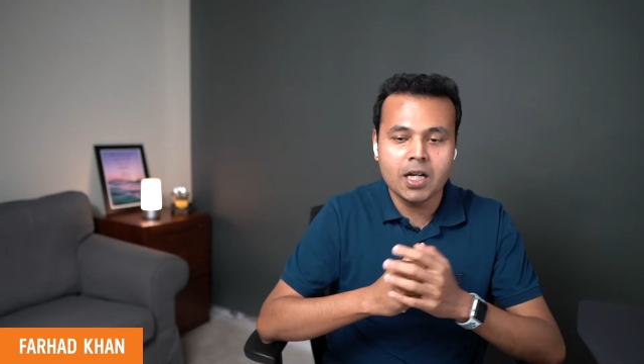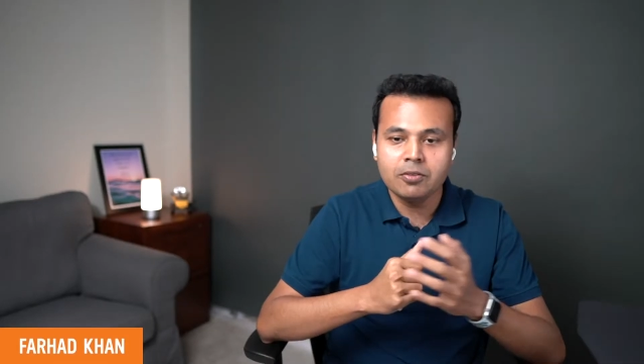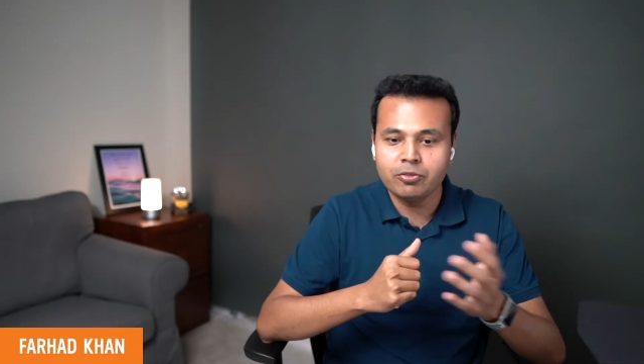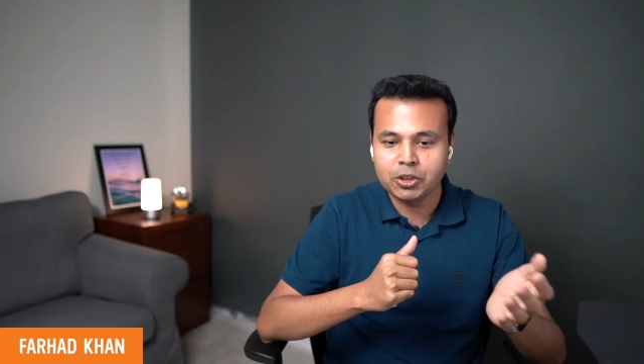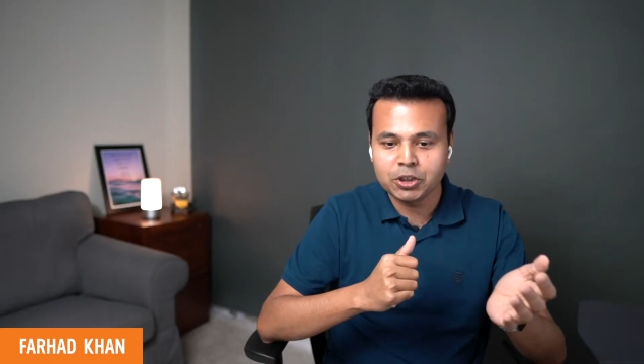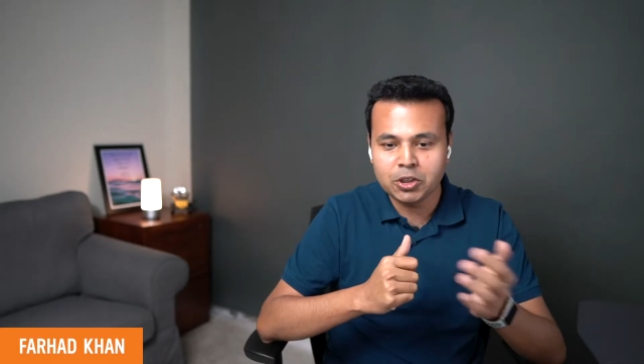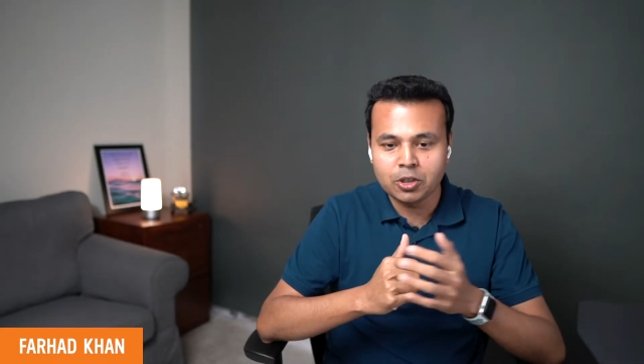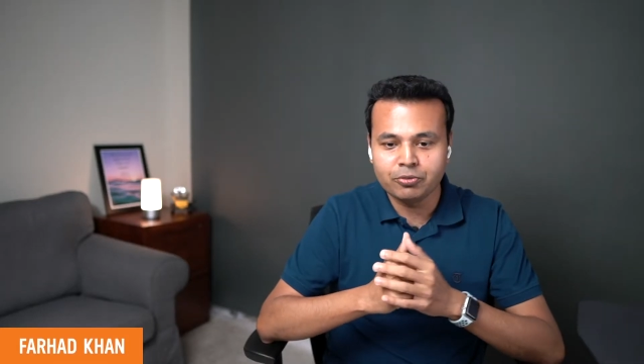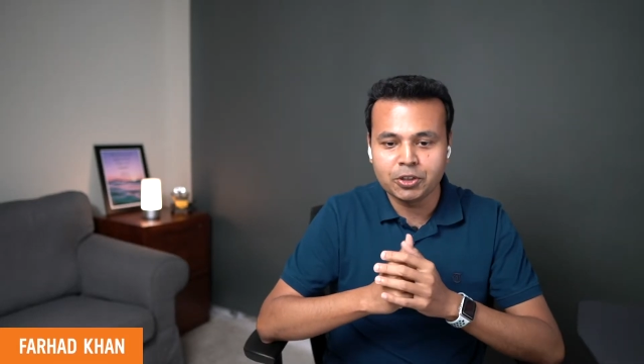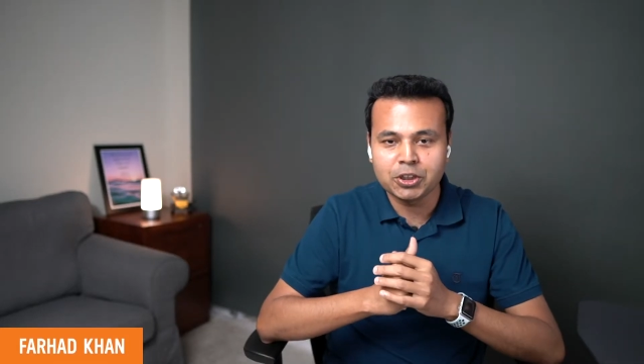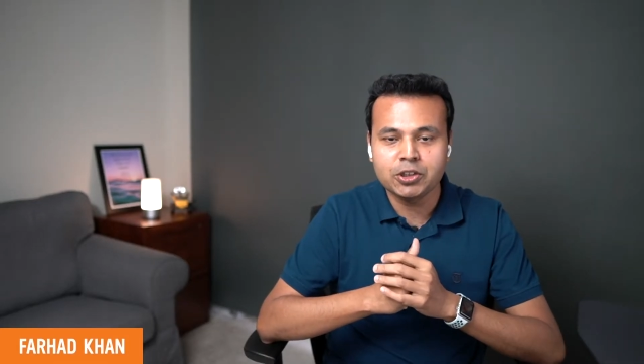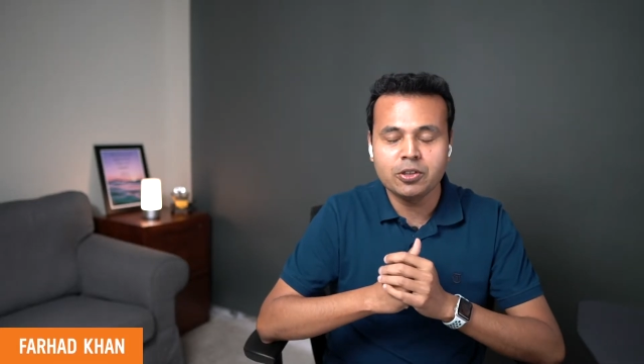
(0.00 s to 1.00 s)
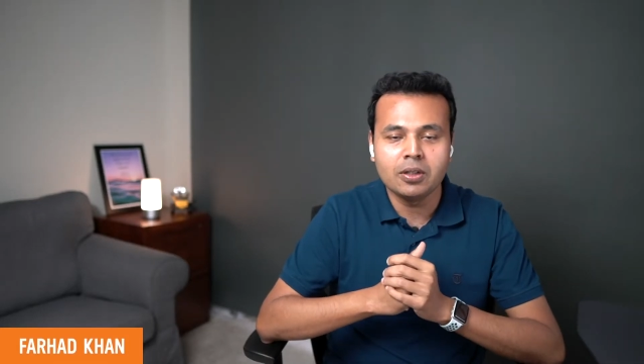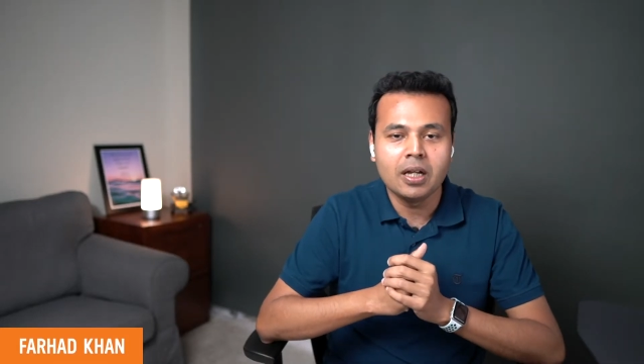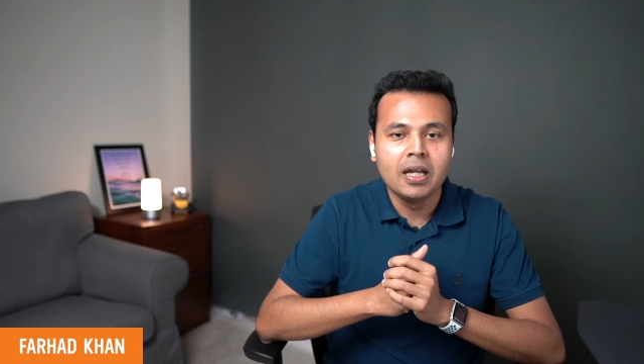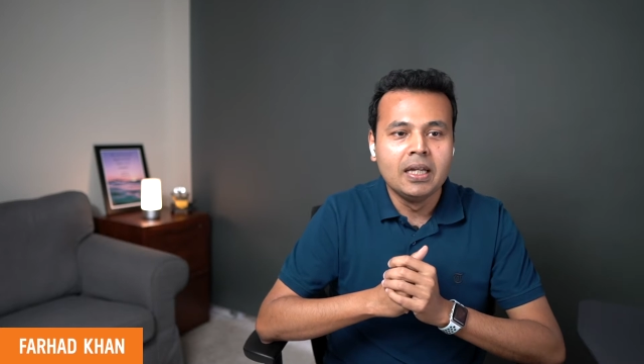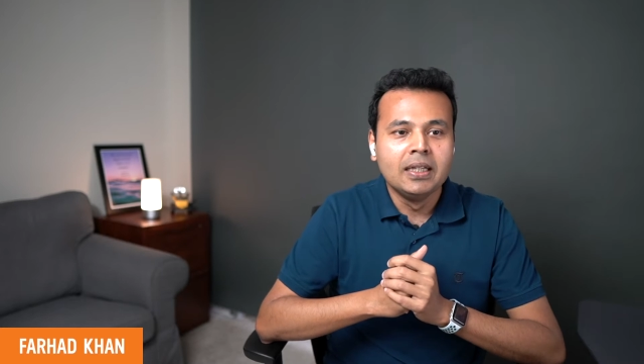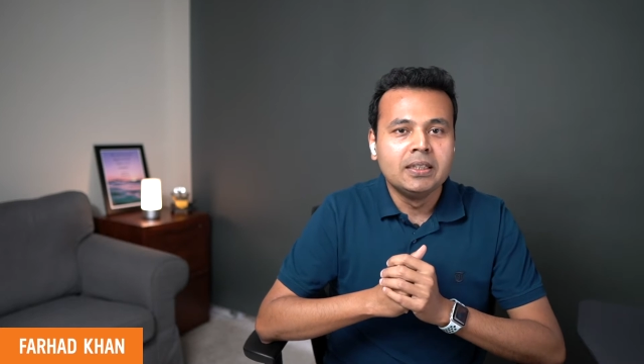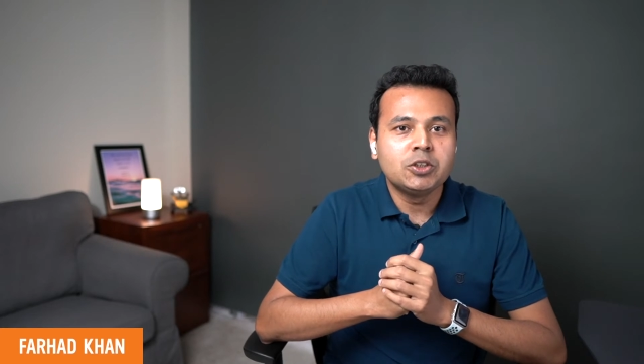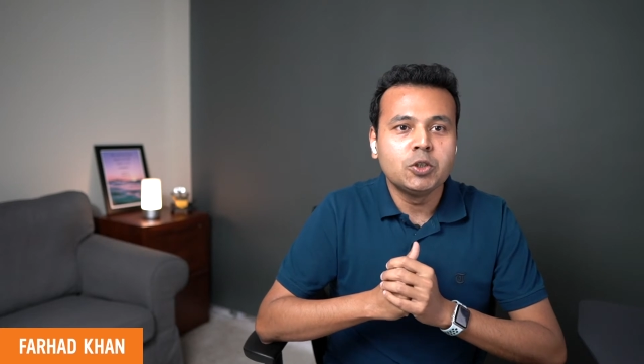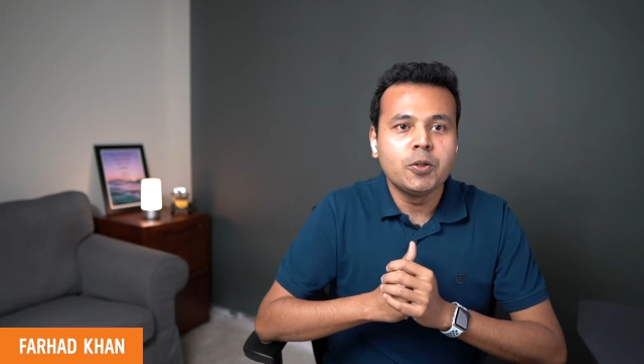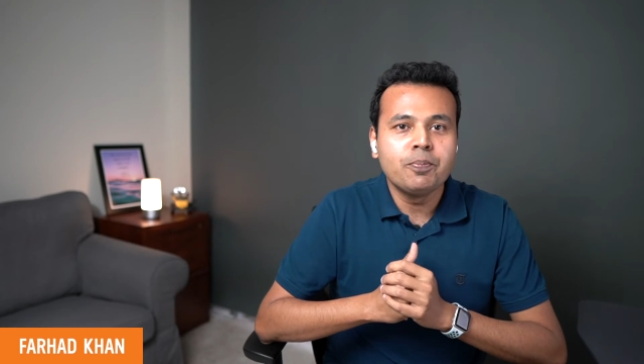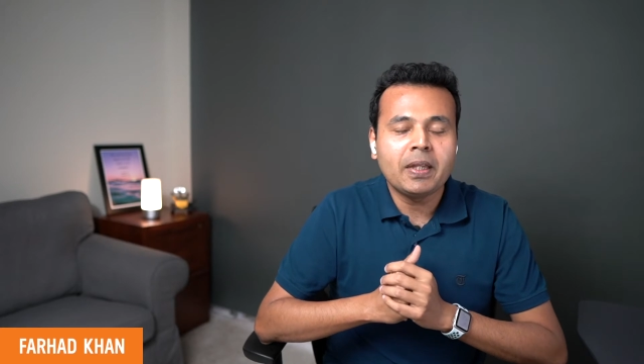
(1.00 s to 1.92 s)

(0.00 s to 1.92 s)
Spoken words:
for sure. So